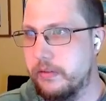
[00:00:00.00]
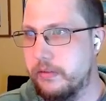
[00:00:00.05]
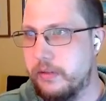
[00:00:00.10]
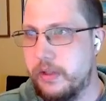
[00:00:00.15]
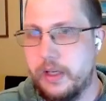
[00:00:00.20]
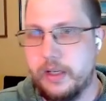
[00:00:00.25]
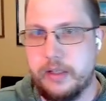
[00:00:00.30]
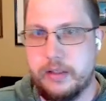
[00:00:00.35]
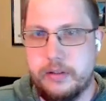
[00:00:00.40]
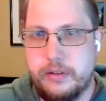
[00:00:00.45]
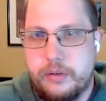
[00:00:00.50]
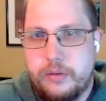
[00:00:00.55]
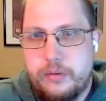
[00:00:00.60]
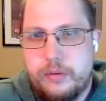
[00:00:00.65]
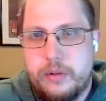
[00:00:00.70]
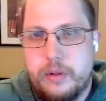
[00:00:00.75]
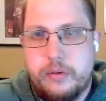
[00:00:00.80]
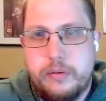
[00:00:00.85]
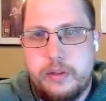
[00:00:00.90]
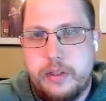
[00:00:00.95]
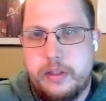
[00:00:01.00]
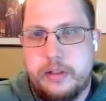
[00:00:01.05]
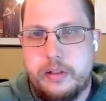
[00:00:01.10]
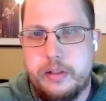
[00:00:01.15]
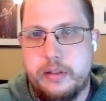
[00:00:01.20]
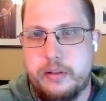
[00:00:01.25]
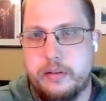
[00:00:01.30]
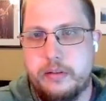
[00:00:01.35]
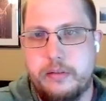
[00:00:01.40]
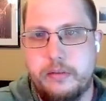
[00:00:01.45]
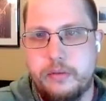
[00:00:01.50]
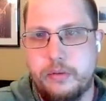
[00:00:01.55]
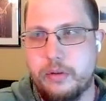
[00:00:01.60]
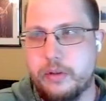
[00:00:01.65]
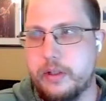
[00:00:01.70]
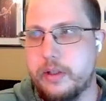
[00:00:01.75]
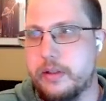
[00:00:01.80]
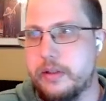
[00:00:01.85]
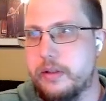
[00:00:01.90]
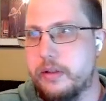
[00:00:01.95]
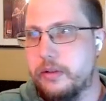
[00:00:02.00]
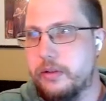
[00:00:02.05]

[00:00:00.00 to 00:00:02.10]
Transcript: yeah, you don't need to look at the